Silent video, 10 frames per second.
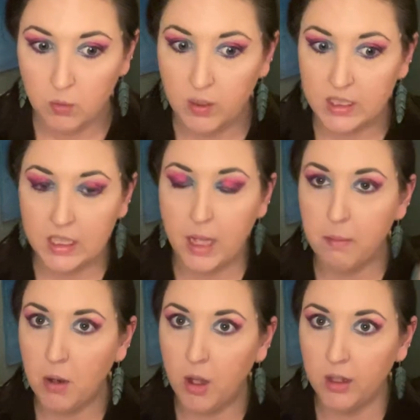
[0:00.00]
Once that
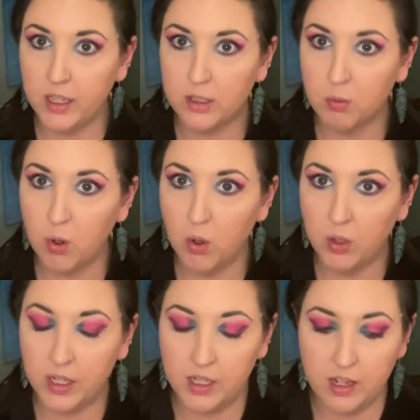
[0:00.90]
ball gets
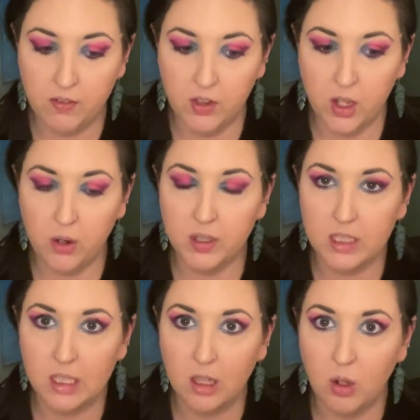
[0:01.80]
rolling, even though it's
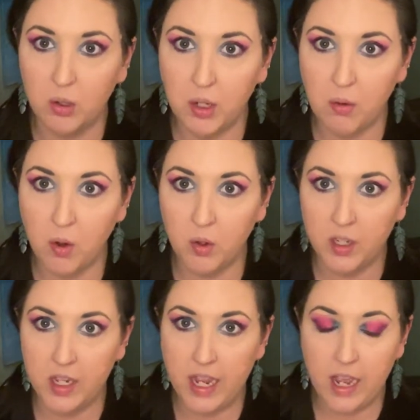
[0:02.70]
slowly
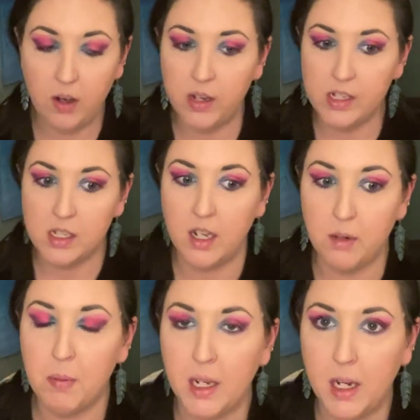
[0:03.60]
rolling now, it's going
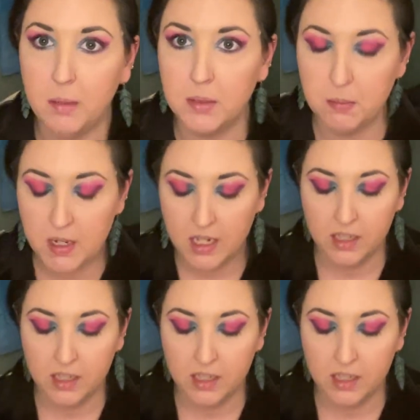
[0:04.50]
to pick up speed.